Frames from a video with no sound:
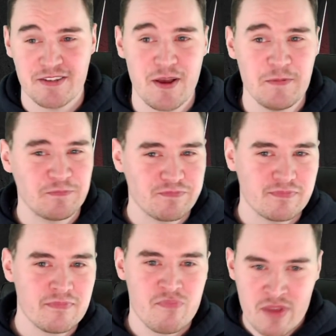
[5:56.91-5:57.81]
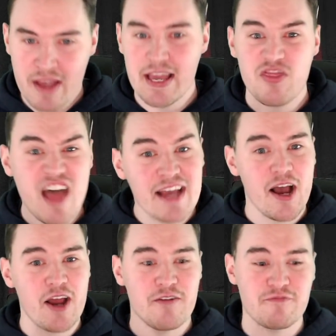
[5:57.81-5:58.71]
So again, that
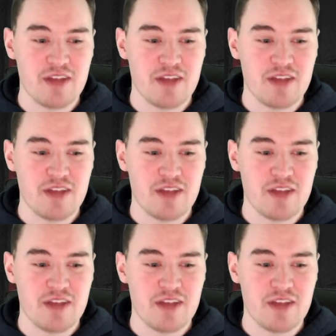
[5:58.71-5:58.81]
kind of